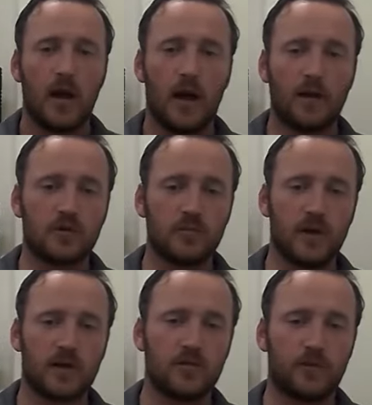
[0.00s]
and she
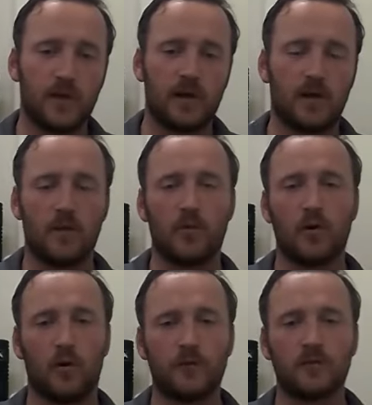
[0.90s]
makes you feel a lot
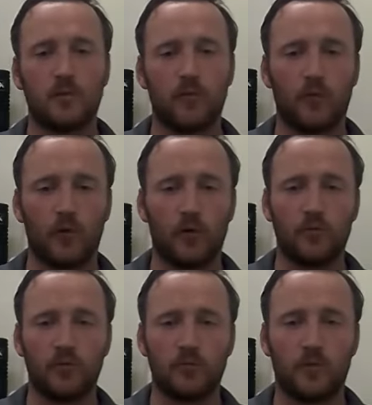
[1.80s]
more comfortable before
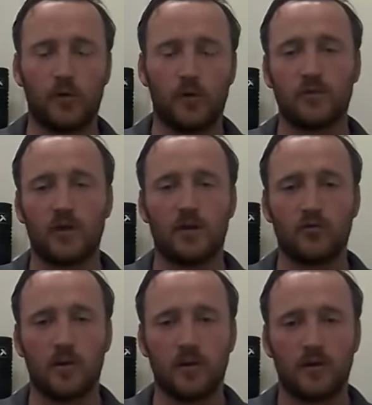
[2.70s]
you before you even get a
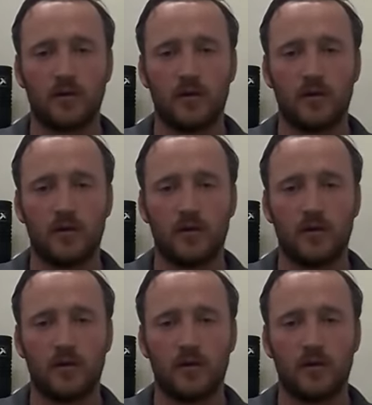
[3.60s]
treatment.